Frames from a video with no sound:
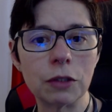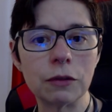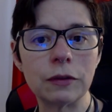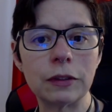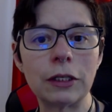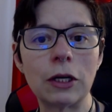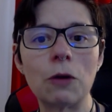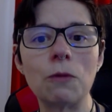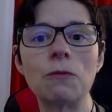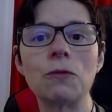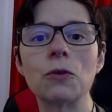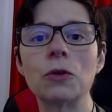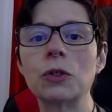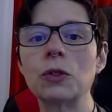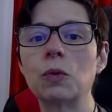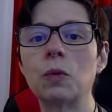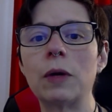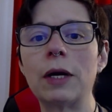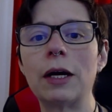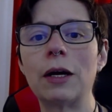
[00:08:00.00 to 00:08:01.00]
and helpful as
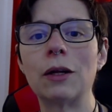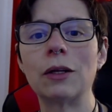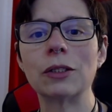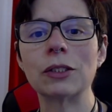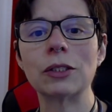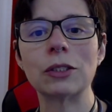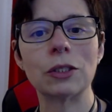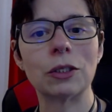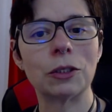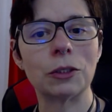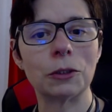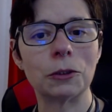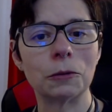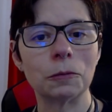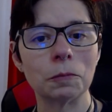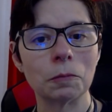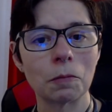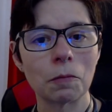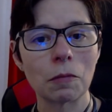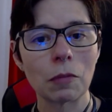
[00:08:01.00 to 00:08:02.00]
well. So
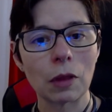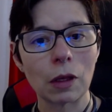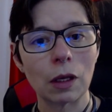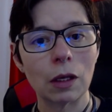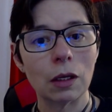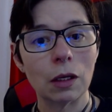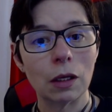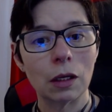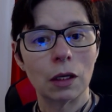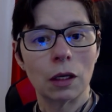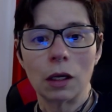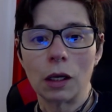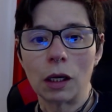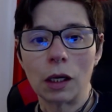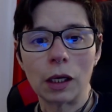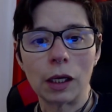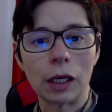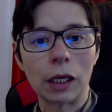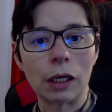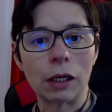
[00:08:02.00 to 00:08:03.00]

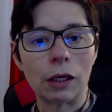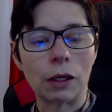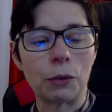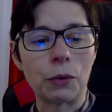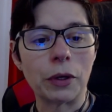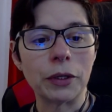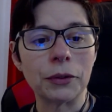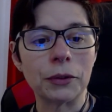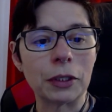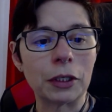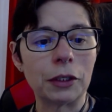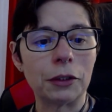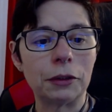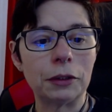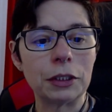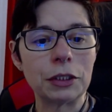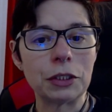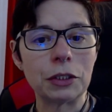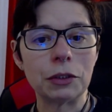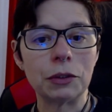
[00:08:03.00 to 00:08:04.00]
I, I want to
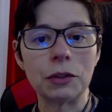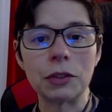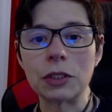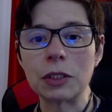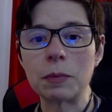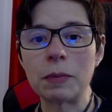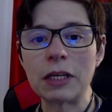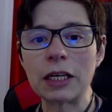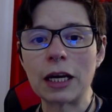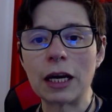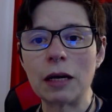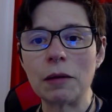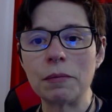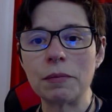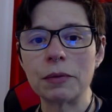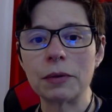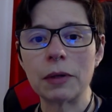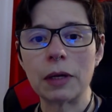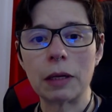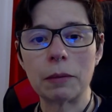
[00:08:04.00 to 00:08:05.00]
encourage you to speak up
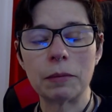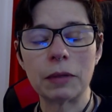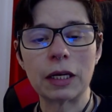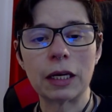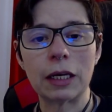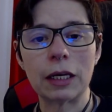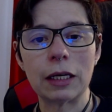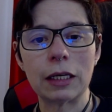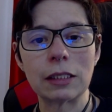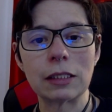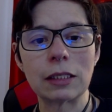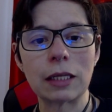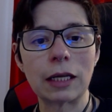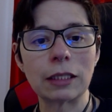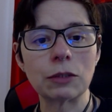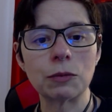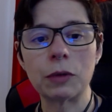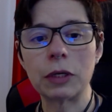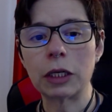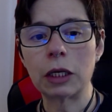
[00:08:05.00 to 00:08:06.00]
because
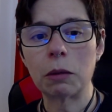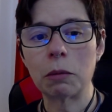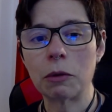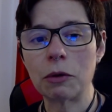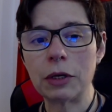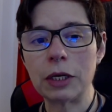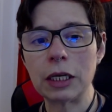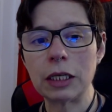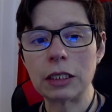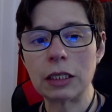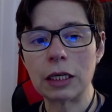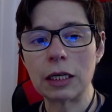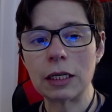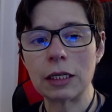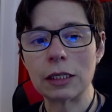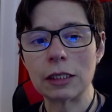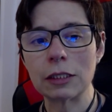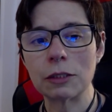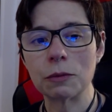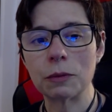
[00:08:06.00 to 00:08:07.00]
that's what community
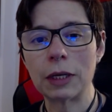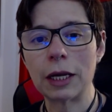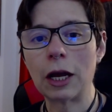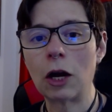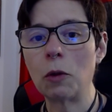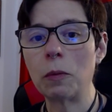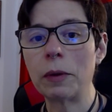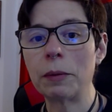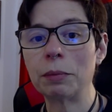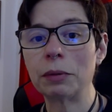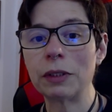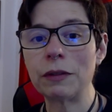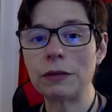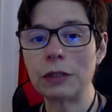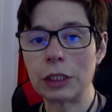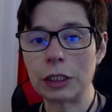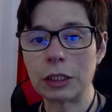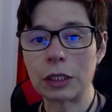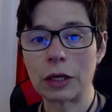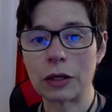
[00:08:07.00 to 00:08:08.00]
does. We help uplift
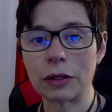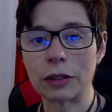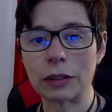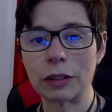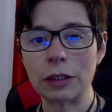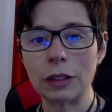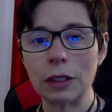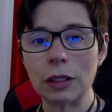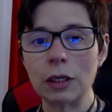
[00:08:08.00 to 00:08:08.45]
each other.